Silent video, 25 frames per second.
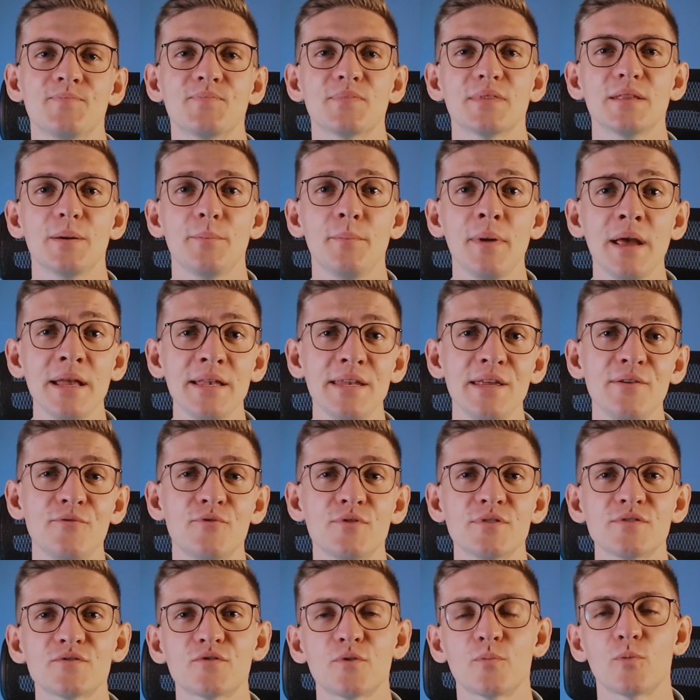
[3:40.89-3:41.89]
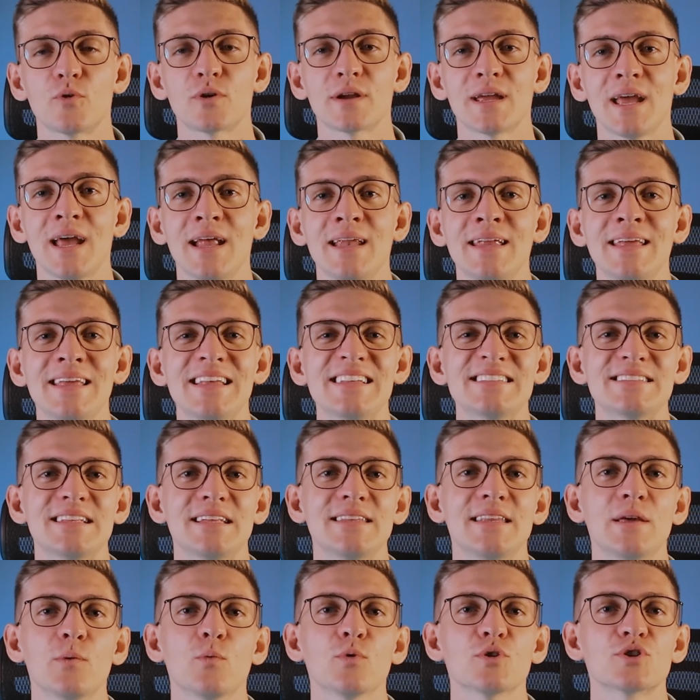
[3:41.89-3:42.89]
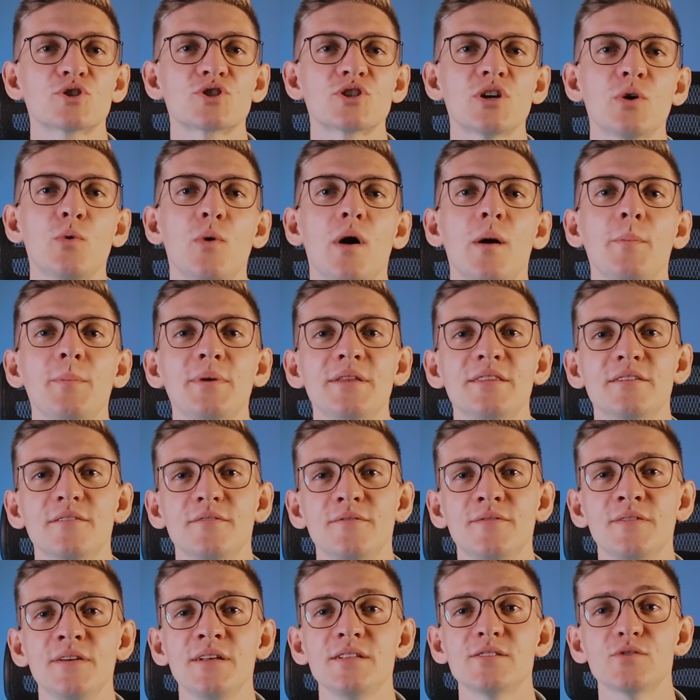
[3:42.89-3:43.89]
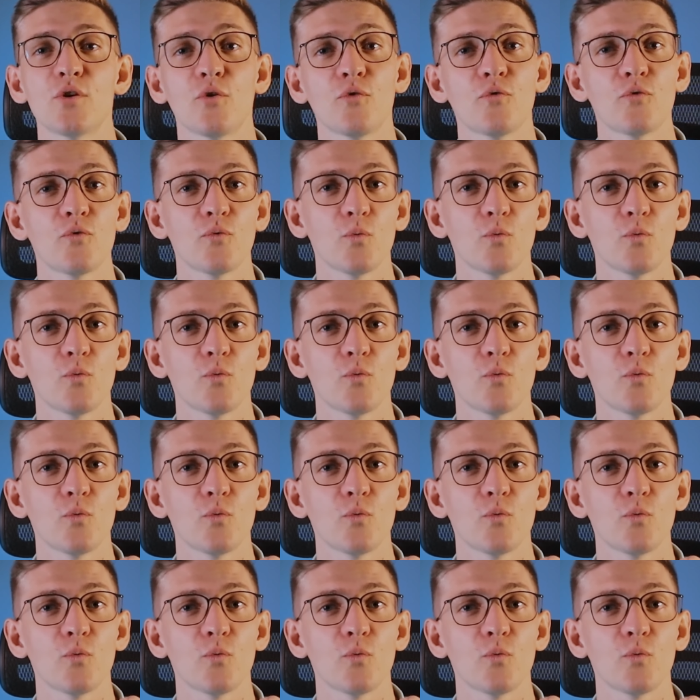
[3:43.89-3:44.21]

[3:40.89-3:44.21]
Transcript: The main difference from organic is that they will show up in the feeds of